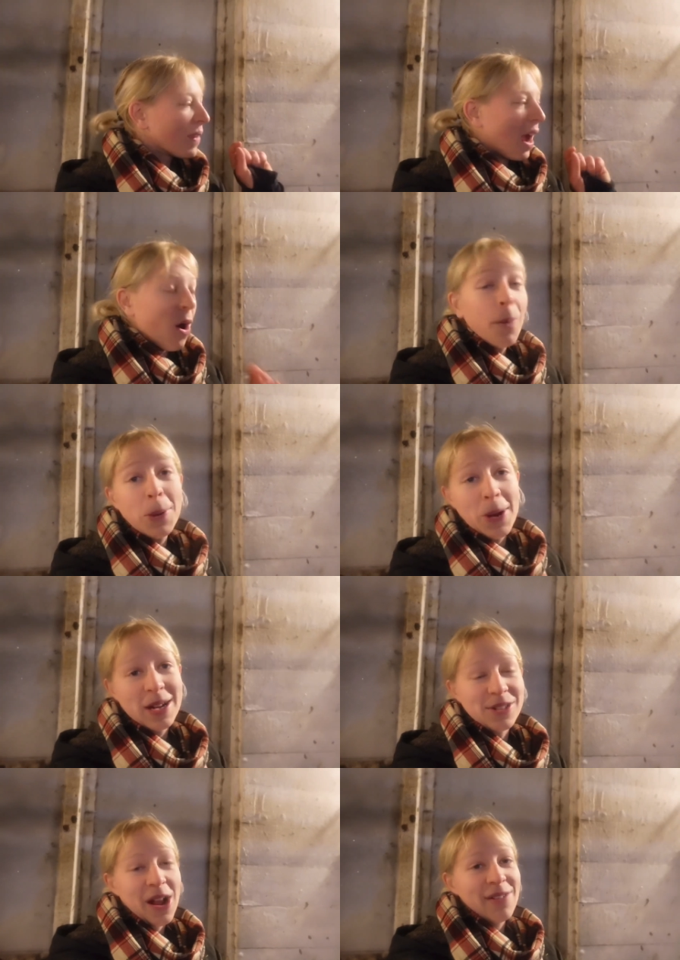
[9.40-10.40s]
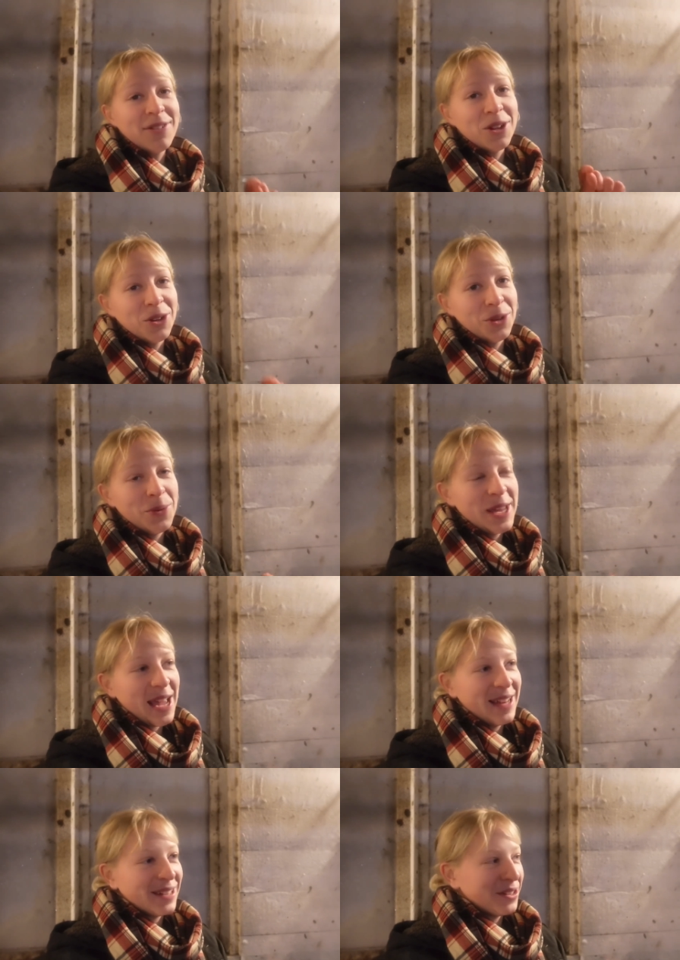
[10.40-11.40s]
I hope you guys are having a good
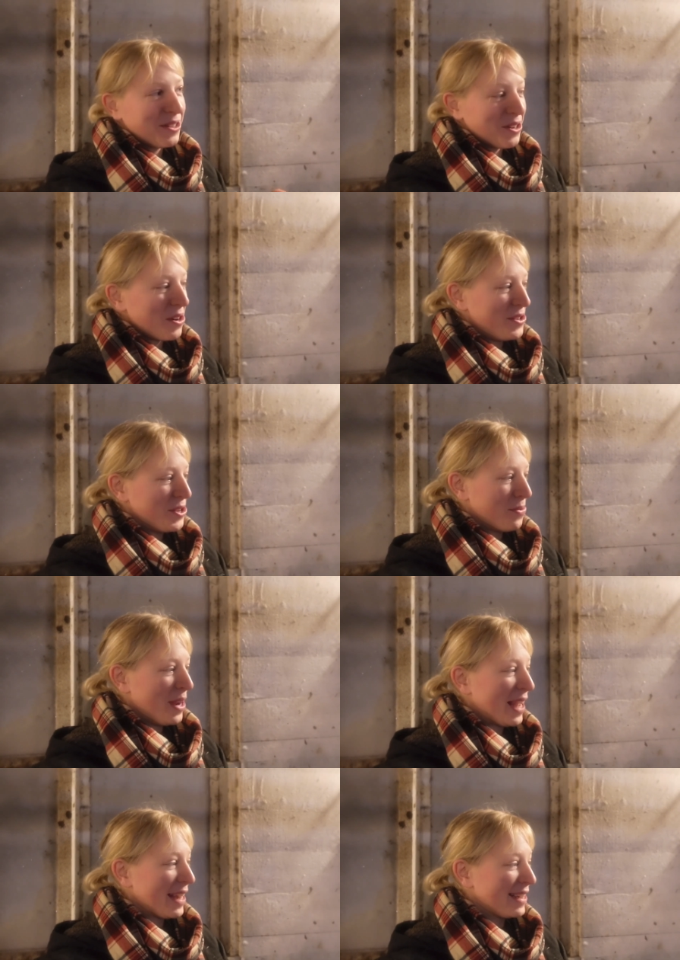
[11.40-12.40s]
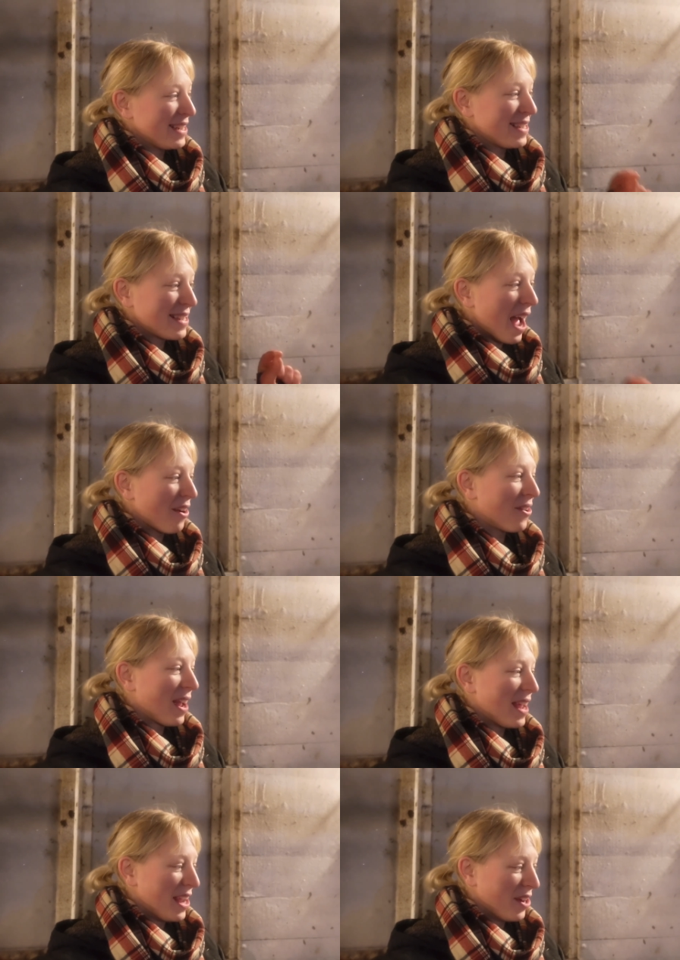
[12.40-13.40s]
weekend, a good start to your weekend. It is
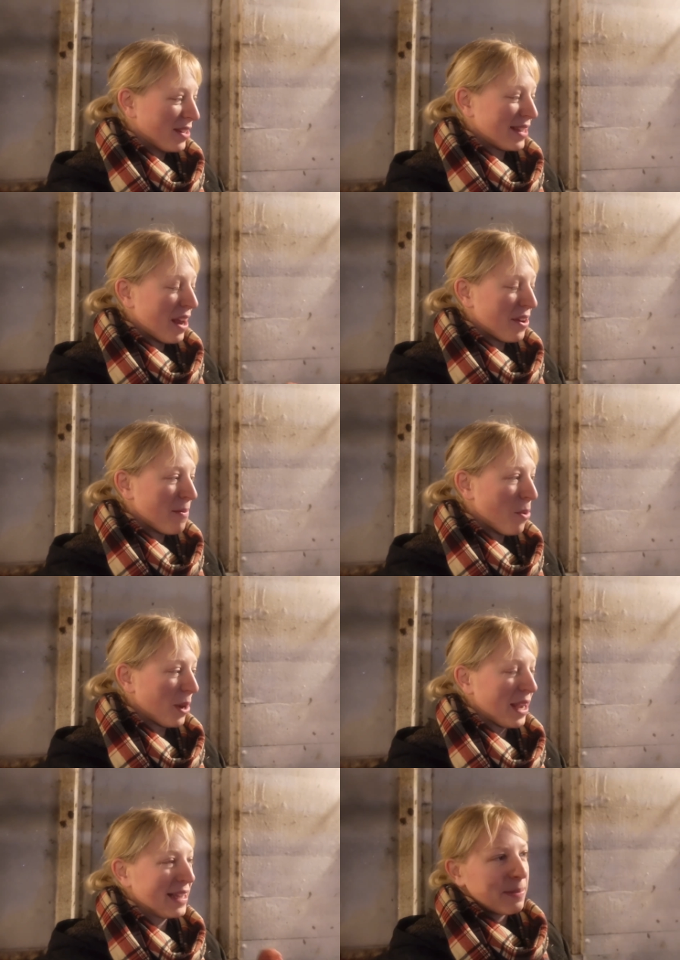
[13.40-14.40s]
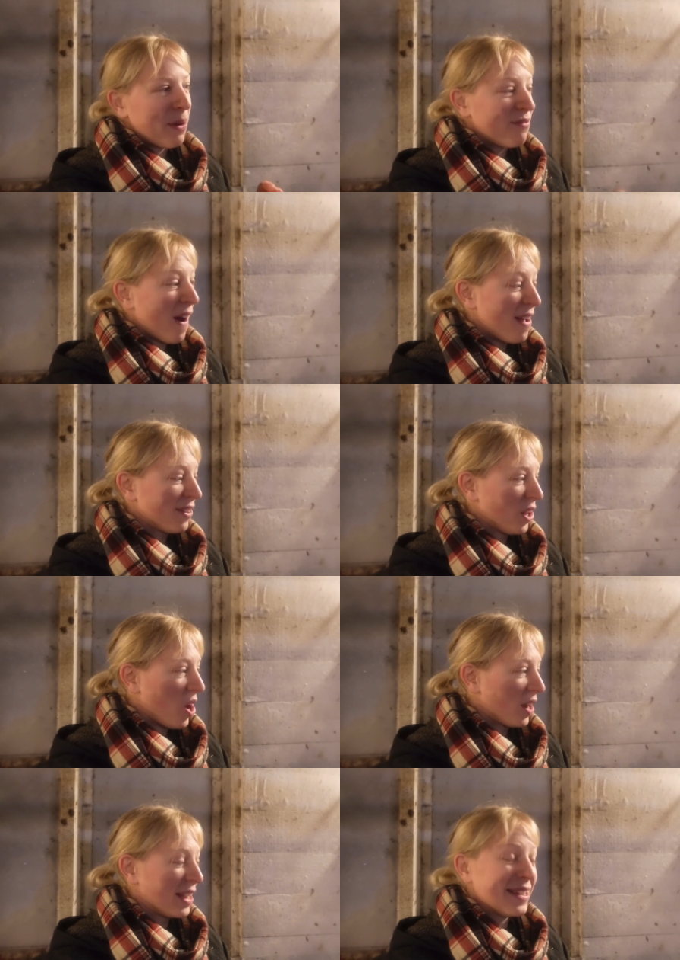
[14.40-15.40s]
Saturday here, Saturday morning. It's about 5
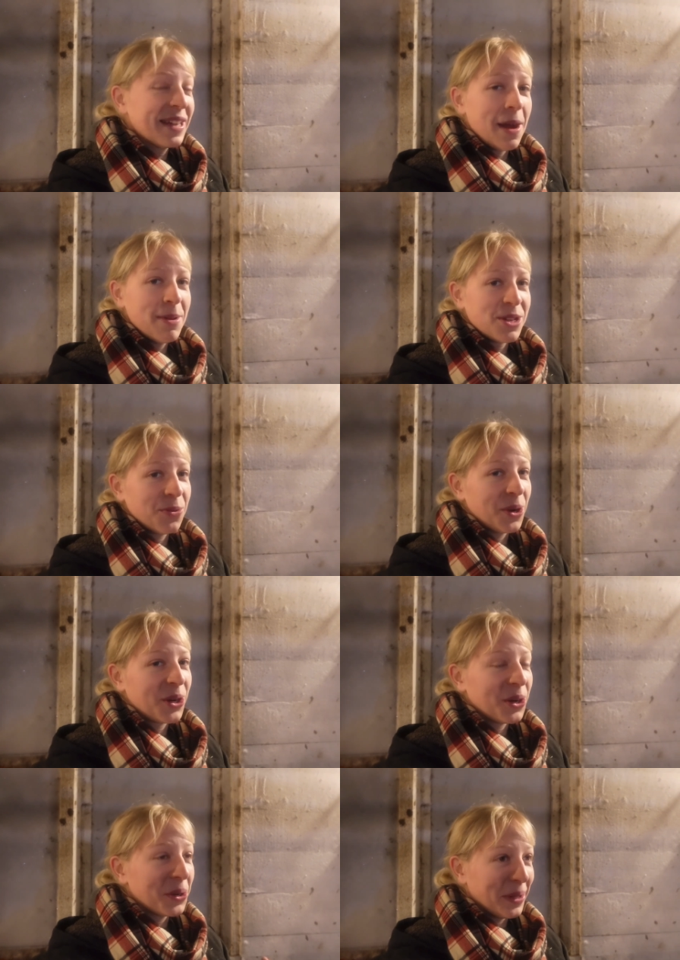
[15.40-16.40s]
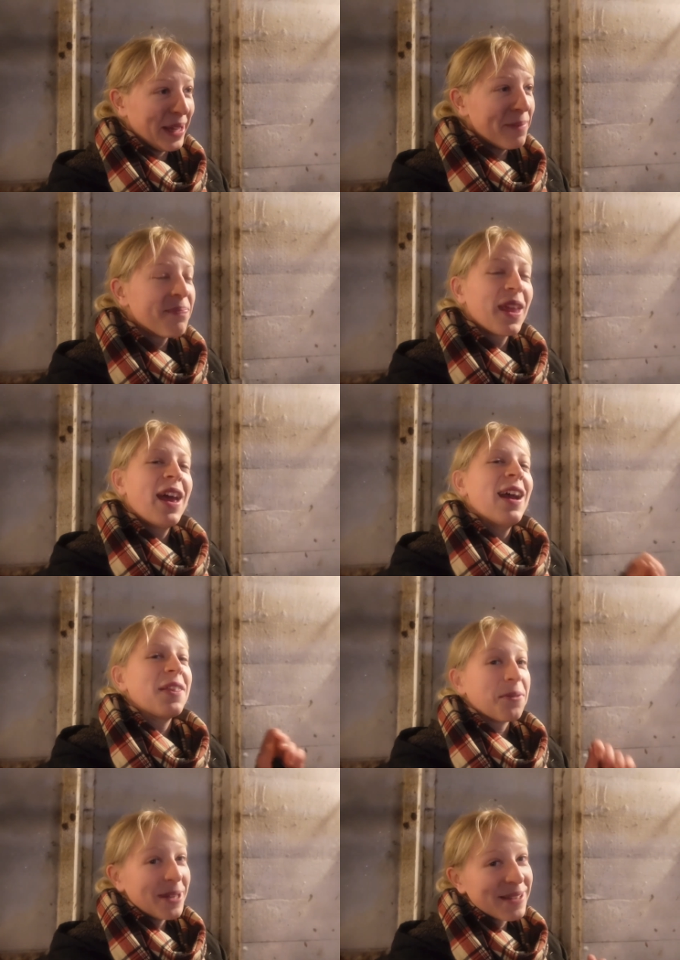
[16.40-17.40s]
o'clock. I did come into work early
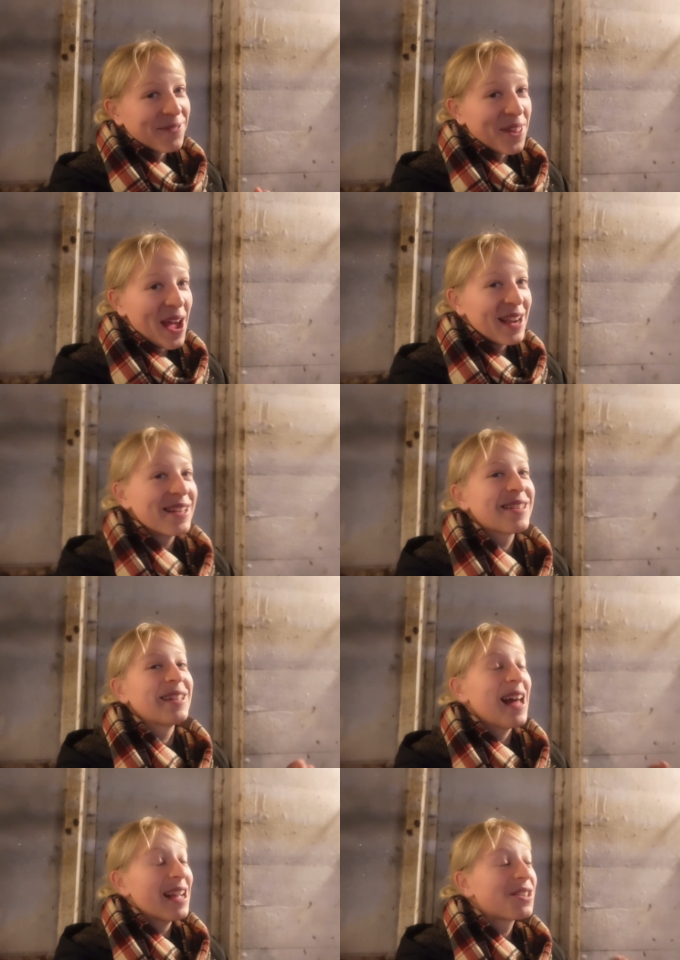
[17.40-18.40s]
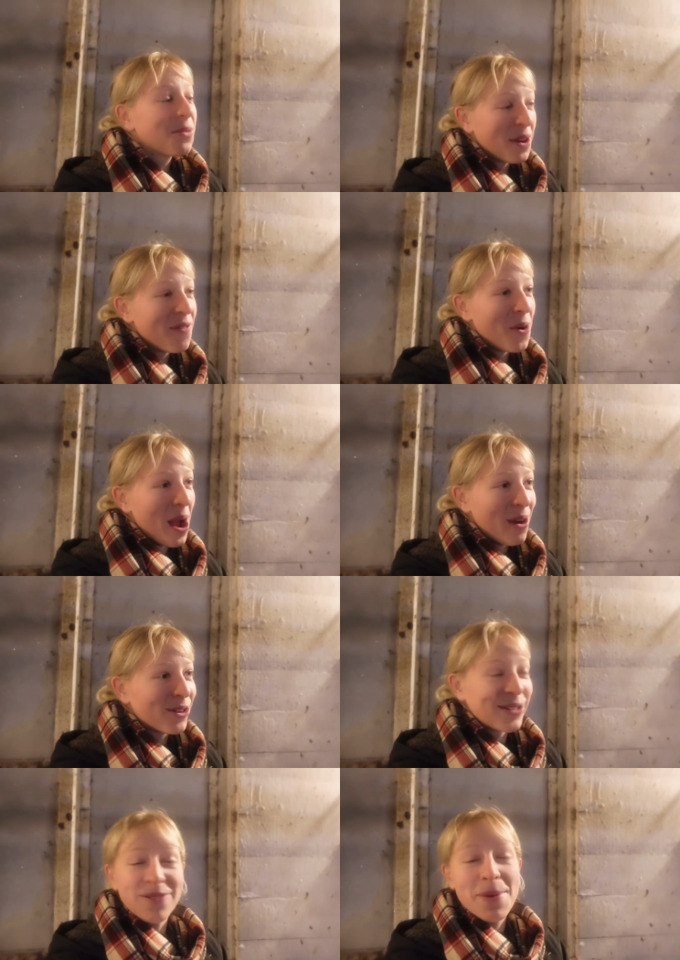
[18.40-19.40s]
and the reason for that is the last 24
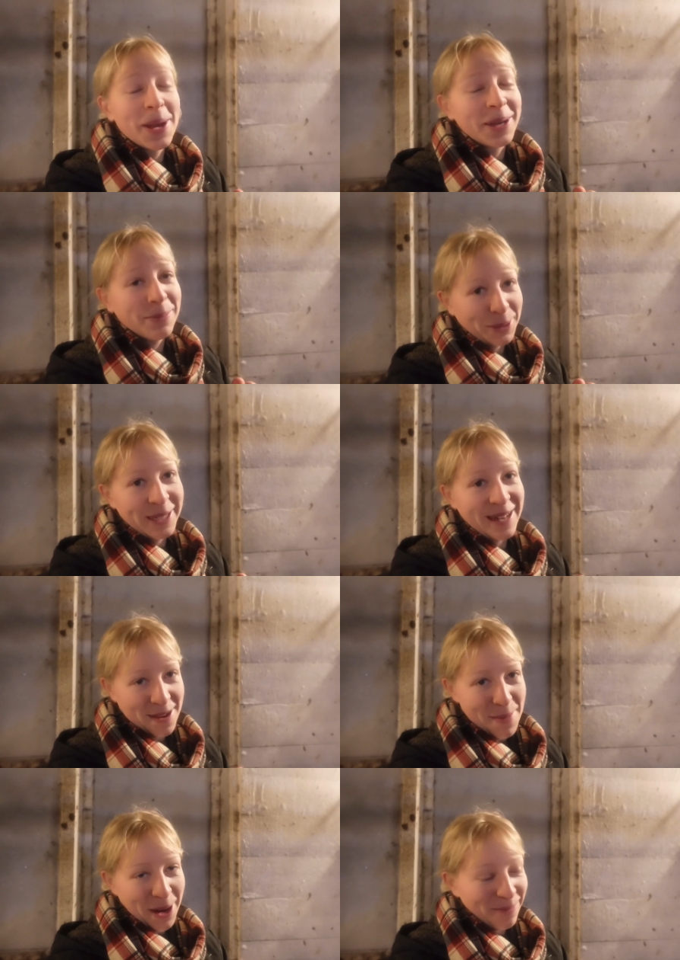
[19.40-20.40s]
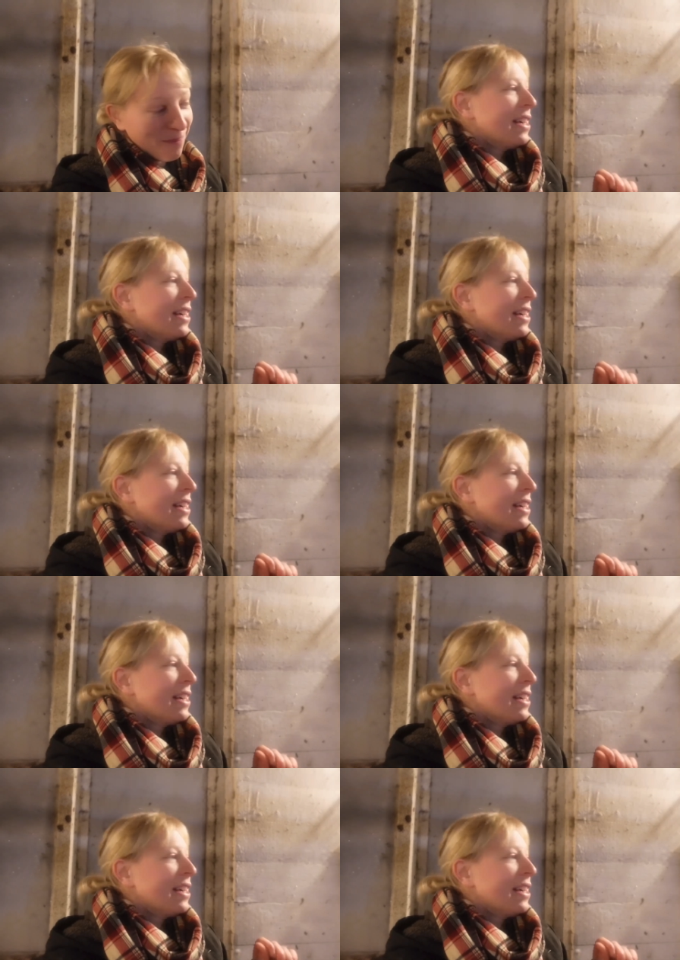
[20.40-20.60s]
hours have been a complete nightmare.